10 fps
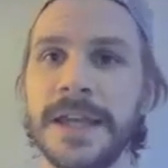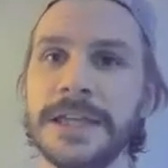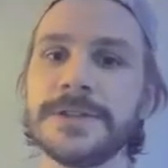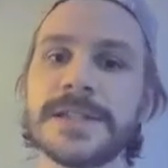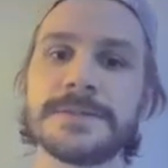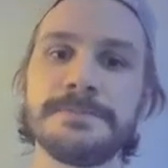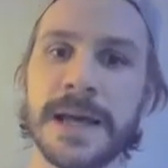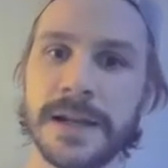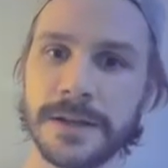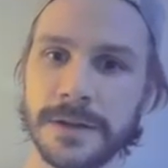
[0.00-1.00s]
He uses
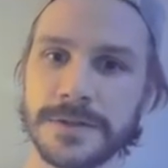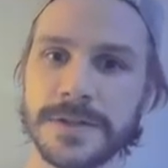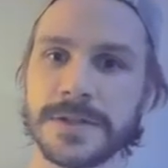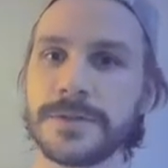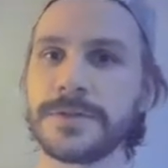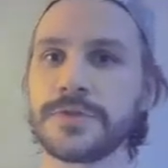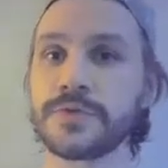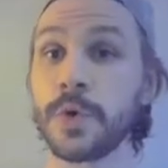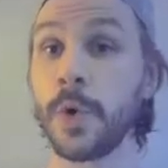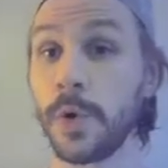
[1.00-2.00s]
Malagos to
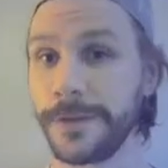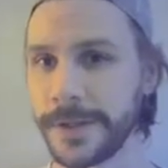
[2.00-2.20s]
draw all of your